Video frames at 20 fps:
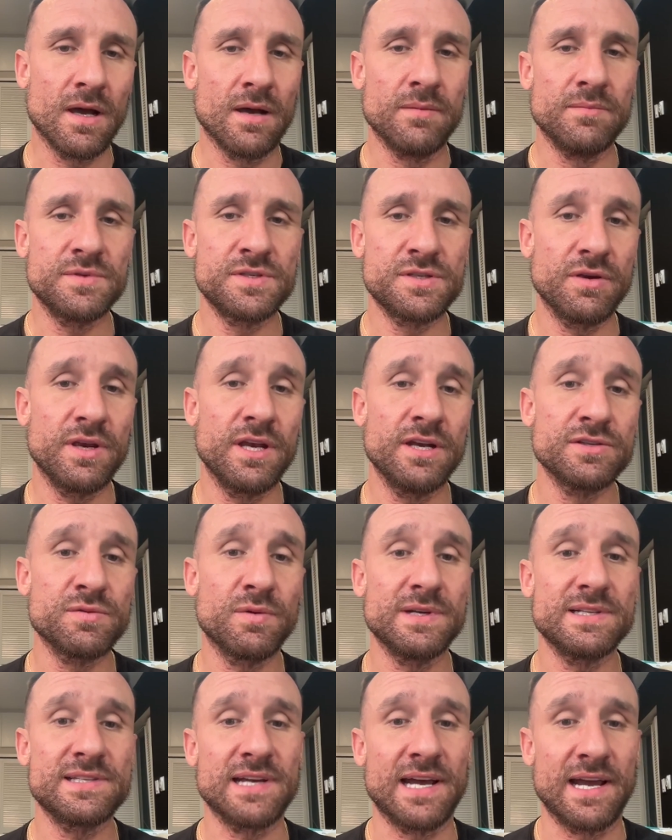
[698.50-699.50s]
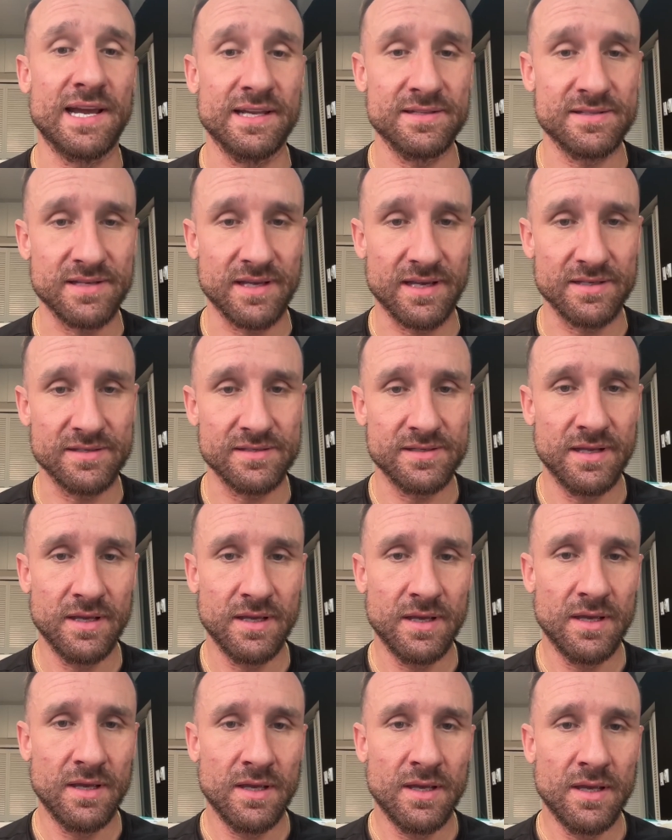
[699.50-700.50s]
So here's what science says.
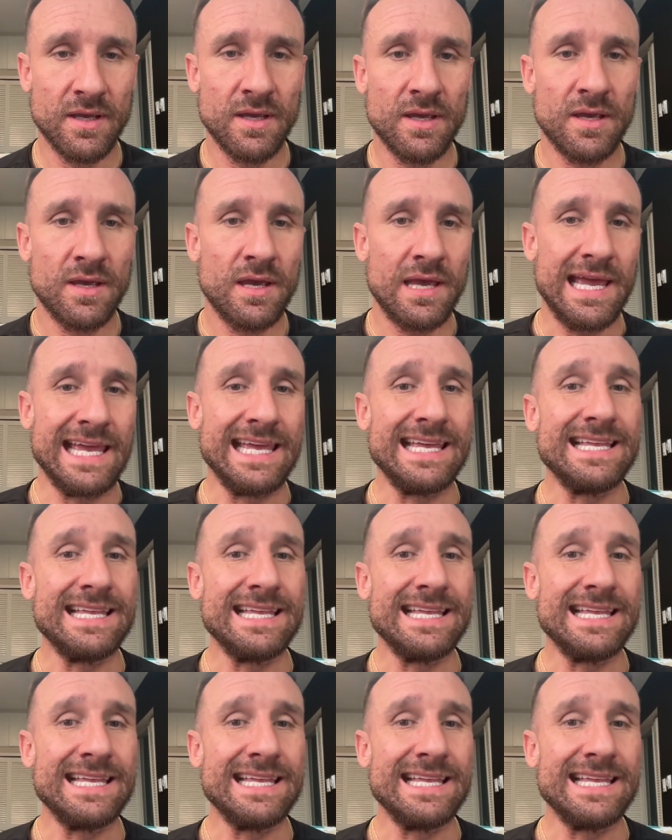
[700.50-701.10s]
A